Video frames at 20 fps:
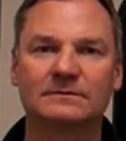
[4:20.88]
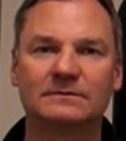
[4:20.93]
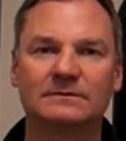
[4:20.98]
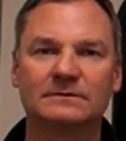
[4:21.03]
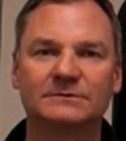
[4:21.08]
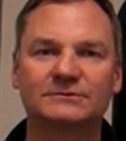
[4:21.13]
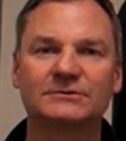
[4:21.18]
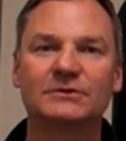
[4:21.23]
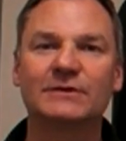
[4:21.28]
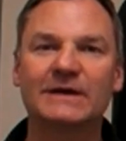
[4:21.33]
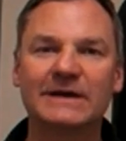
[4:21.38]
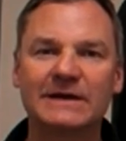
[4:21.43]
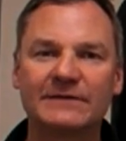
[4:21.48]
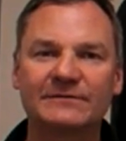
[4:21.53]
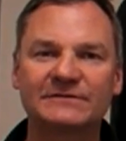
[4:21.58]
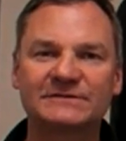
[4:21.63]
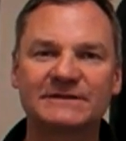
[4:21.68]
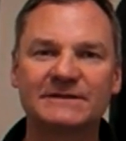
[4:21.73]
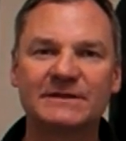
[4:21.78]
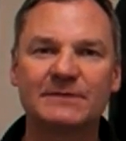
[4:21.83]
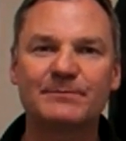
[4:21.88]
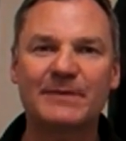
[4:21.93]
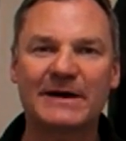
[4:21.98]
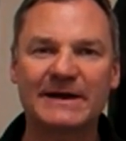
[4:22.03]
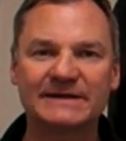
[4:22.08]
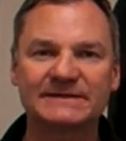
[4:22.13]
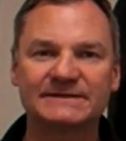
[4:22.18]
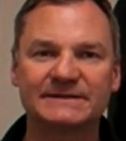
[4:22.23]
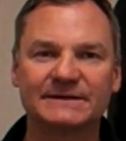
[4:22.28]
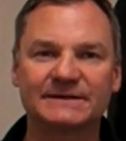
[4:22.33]
So there you've seen the
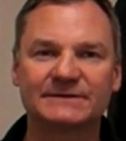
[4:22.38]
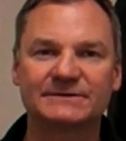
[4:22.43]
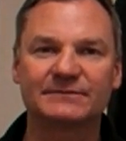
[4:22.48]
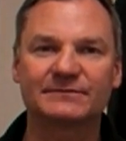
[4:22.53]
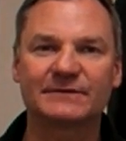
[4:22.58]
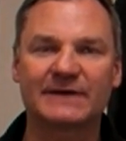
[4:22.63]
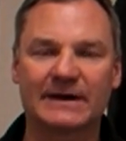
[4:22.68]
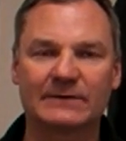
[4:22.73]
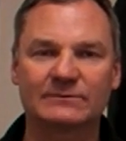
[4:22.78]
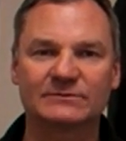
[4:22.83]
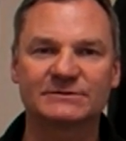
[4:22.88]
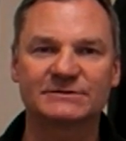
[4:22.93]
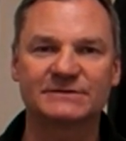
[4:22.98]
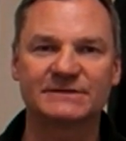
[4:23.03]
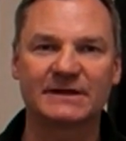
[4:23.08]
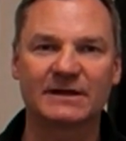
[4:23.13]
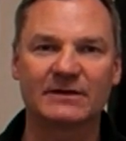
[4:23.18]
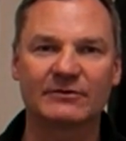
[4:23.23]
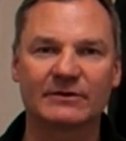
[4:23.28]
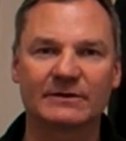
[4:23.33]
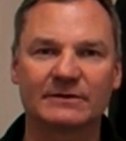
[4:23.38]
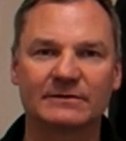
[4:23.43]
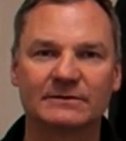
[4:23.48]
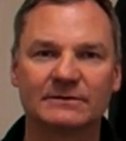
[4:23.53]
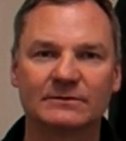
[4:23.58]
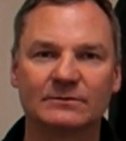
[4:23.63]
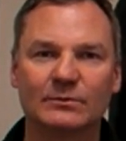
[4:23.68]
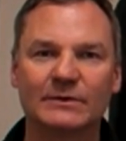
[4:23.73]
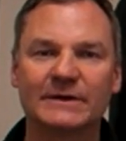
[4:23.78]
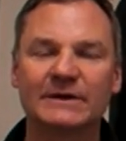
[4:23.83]
basics of counter steering.
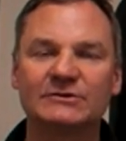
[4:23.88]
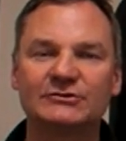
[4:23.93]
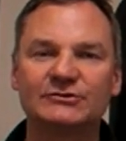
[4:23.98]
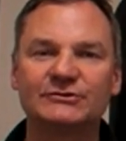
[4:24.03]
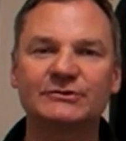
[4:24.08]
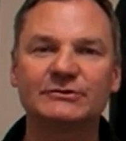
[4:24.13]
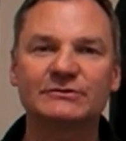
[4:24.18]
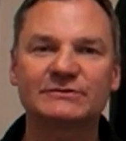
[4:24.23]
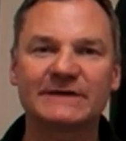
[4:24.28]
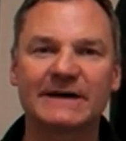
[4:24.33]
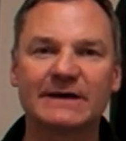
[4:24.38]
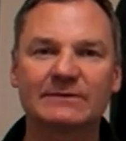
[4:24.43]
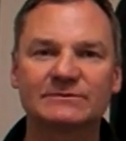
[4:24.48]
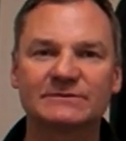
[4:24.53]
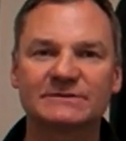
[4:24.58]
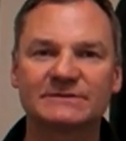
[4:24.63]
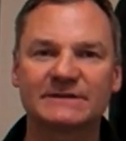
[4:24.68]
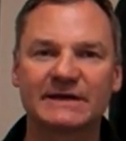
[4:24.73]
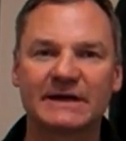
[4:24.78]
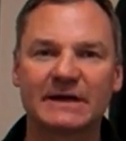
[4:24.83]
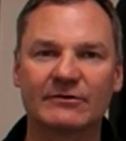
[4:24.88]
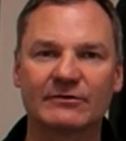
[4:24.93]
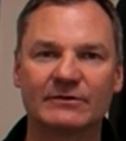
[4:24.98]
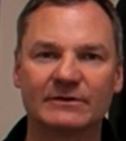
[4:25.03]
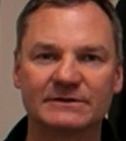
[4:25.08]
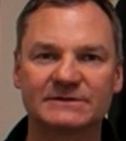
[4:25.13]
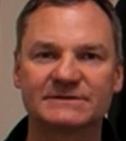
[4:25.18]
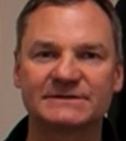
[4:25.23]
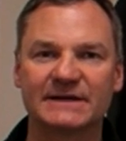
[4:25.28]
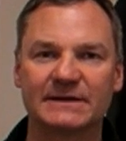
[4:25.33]
We introduce counter steering
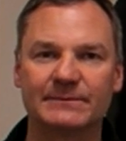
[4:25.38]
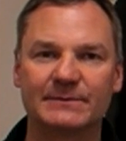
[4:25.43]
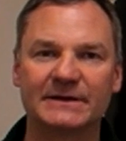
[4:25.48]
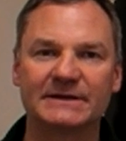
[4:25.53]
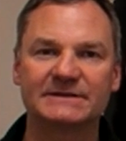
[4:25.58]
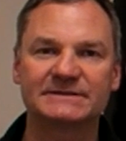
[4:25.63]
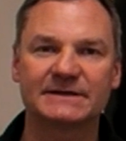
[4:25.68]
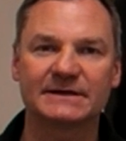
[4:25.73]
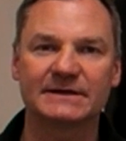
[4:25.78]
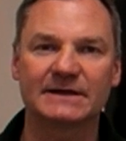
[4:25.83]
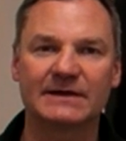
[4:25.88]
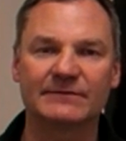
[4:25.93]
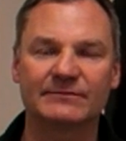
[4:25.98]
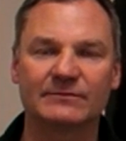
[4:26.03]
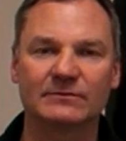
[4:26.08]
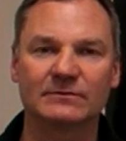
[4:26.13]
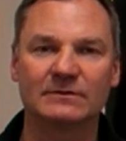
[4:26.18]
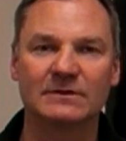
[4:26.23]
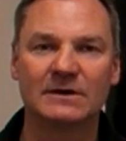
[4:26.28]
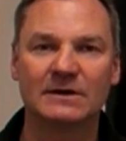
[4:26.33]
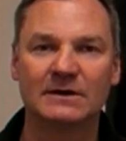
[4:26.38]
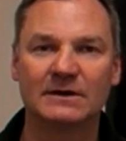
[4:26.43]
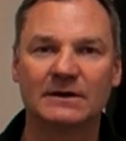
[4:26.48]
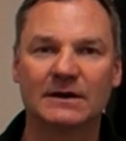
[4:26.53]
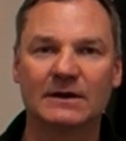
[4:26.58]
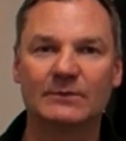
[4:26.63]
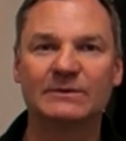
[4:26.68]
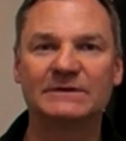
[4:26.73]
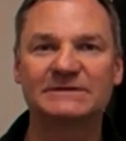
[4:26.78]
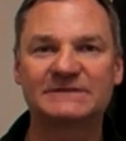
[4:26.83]
at CBT level,
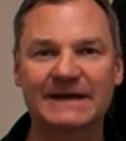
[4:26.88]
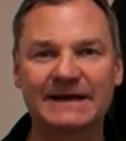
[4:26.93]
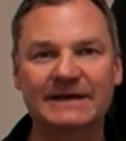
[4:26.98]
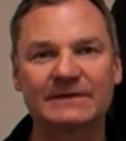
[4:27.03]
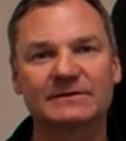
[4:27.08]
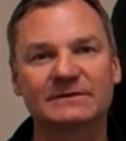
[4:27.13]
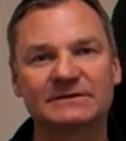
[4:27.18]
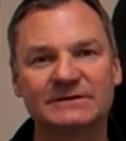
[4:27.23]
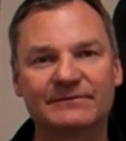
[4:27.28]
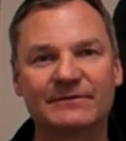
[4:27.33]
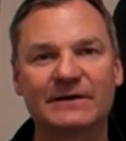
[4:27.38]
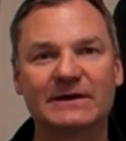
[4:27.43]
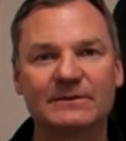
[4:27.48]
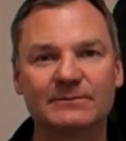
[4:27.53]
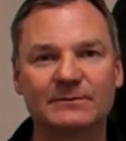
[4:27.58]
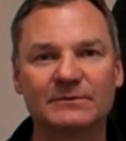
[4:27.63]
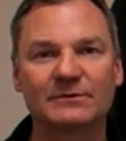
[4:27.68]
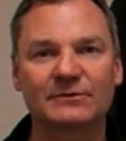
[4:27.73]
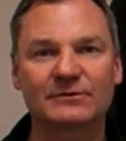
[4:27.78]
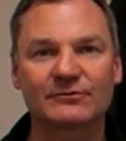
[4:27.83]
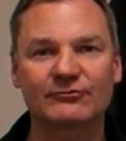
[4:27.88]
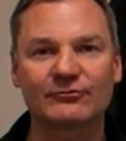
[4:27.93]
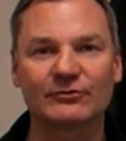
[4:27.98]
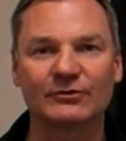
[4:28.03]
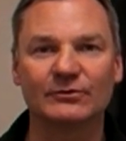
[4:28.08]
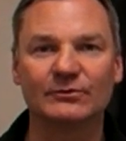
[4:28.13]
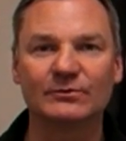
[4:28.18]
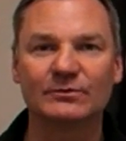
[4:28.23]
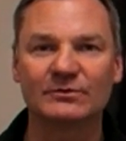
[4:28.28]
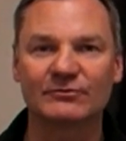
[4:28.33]
and we take the development
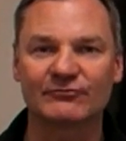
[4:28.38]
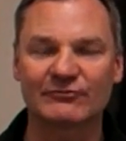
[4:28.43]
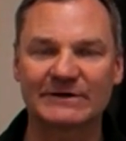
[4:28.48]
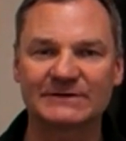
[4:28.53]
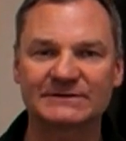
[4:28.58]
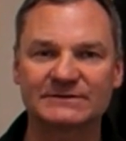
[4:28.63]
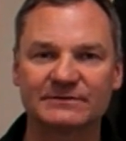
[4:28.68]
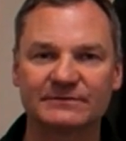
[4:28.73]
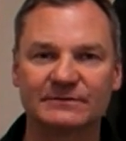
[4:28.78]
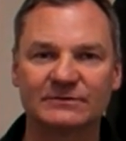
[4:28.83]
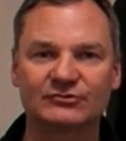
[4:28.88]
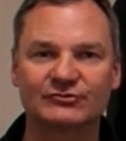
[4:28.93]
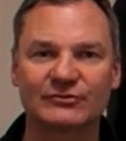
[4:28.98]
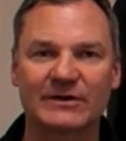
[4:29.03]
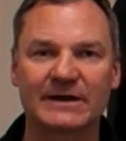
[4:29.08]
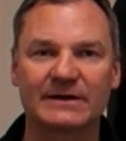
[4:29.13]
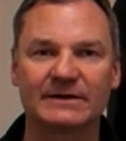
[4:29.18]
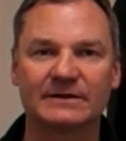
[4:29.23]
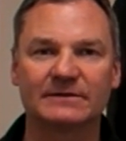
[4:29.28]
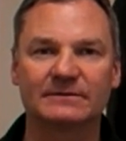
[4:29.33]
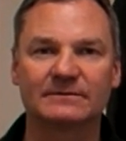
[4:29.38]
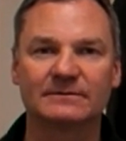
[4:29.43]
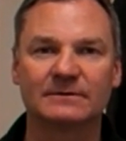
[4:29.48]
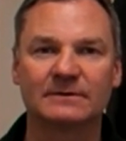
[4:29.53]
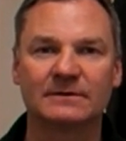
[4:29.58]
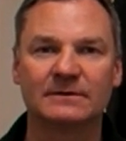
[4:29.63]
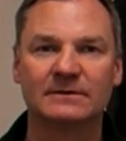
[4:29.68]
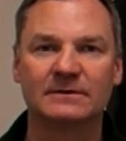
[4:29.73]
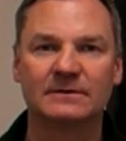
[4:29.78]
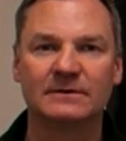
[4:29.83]
through the rest of the training.
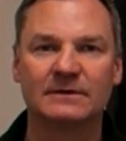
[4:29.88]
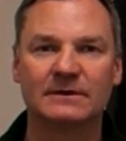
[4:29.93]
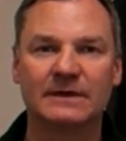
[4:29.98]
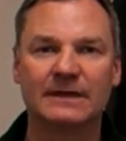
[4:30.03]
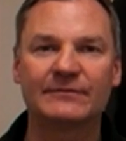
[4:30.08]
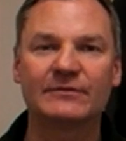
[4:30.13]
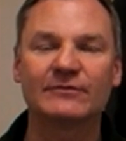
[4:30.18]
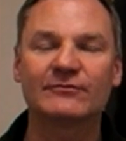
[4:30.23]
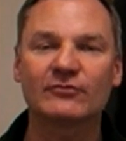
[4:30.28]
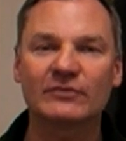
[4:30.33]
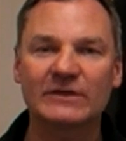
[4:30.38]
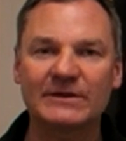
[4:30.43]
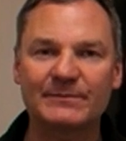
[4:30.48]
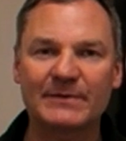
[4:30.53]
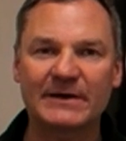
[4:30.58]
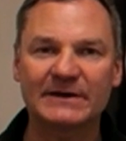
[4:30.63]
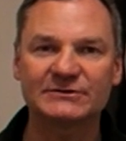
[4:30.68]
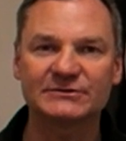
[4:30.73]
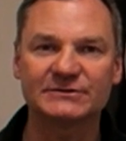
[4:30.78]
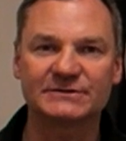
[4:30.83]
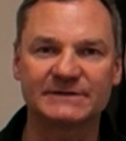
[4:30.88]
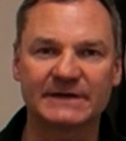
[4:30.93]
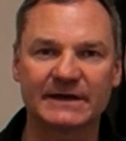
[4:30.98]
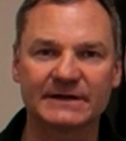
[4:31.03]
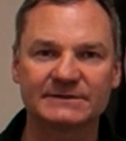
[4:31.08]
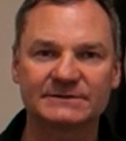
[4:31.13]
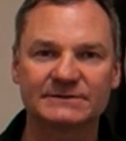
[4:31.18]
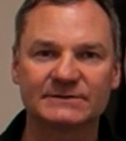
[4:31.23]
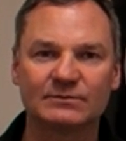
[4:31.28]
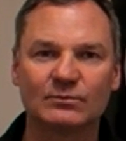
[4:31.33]
If you've already passed your
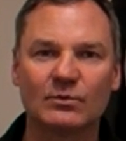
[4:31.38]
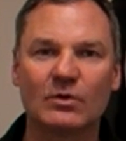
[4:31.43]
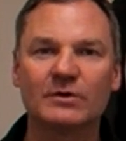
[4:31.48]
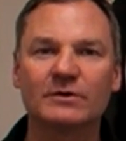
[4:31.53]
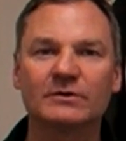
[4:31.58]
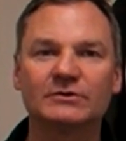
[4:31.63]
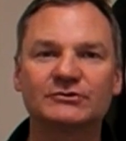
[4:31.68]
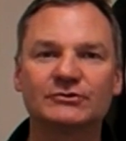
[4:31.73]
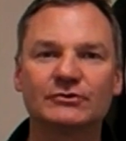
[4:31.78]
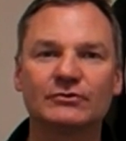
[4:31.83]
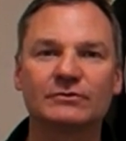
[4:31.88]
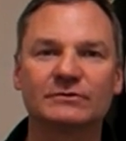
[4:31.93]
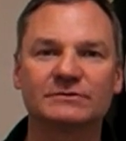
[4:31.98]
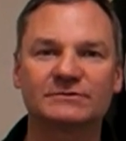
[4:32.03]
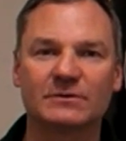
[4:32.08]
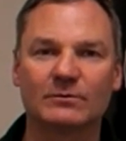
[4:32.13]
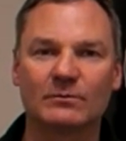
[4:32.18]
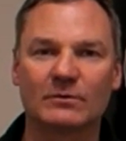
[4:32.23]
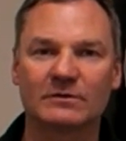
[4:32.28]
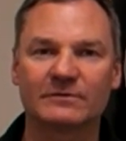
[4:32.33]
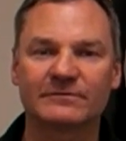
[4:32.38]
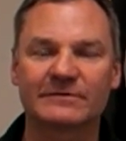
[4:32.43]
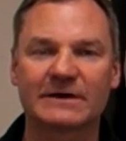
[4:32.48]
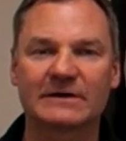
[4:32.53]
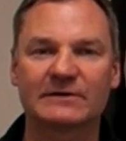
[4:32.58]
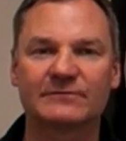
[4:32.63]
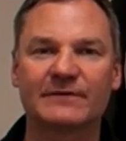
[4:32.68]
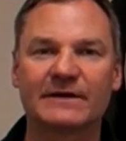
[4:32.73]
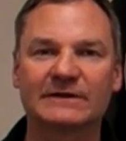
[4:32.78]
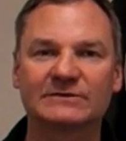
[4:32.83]
test, why not join us on one of
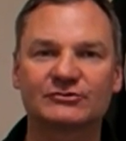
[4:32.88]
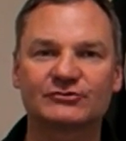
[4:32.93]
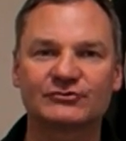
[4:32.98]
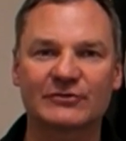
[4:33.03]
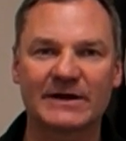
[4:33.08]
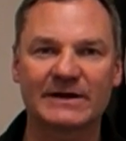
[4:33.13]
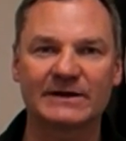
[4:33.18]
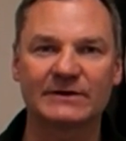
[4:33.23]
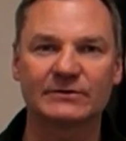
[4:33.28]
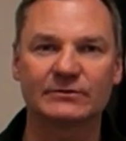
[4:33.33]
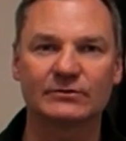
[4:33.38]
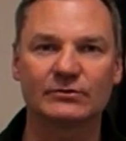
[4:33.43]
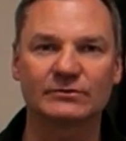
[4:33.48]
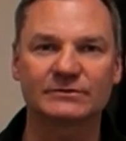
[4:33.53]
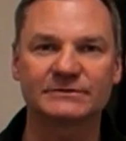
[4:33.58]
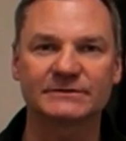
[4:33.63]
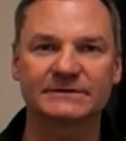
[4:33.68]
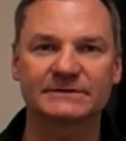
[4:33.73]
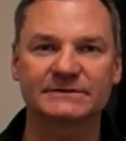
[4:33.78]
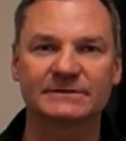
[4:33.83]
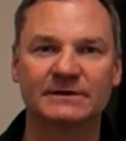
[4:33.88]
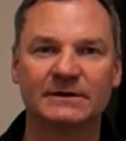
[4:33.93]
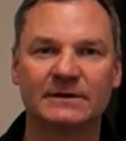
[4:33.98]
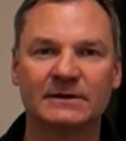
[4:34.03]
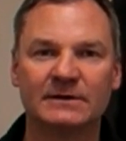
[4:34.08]
our advanced training courses?